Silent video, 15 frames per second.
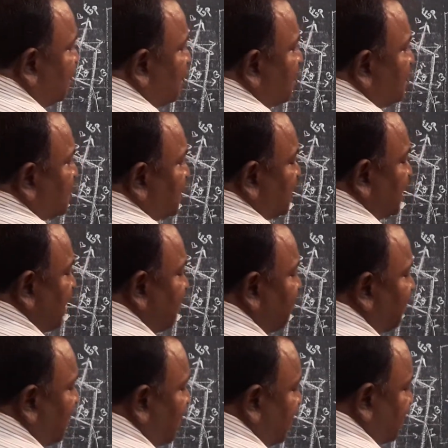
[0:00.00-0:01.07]
force
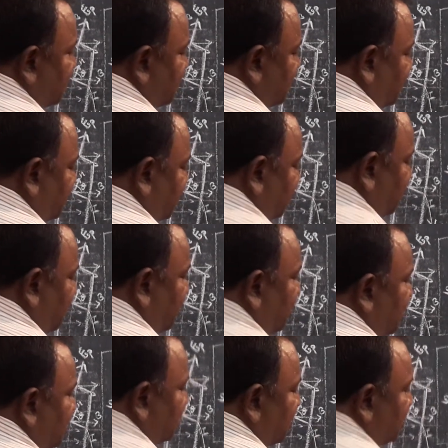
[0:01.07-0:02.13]
FRS is equal
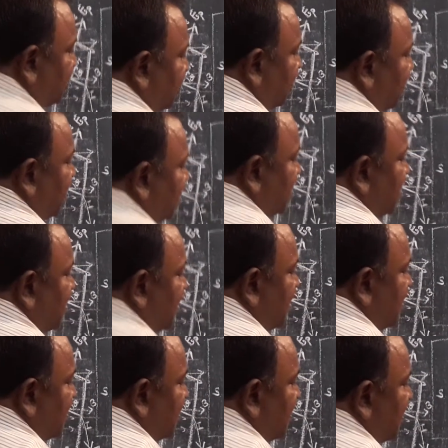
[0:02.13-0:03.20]
to
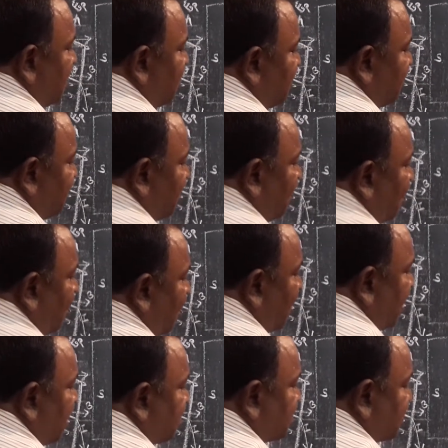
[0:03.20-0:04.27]

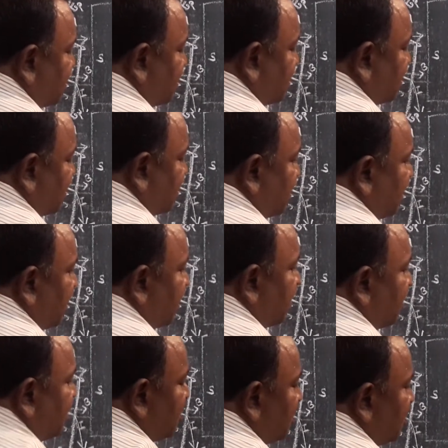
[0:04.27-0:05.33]
FRS
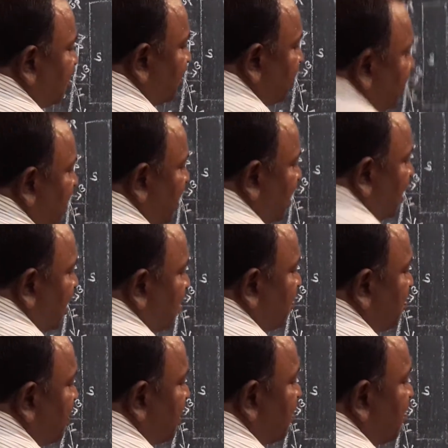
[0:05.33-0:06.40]
into
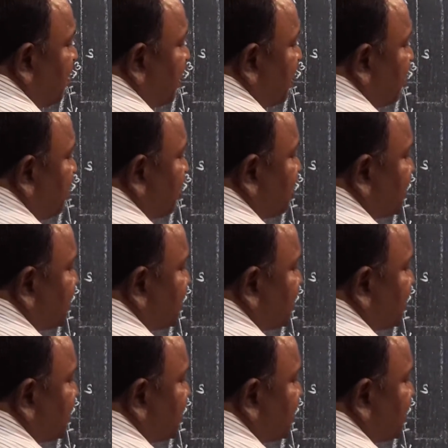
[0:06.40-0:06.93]
B by 2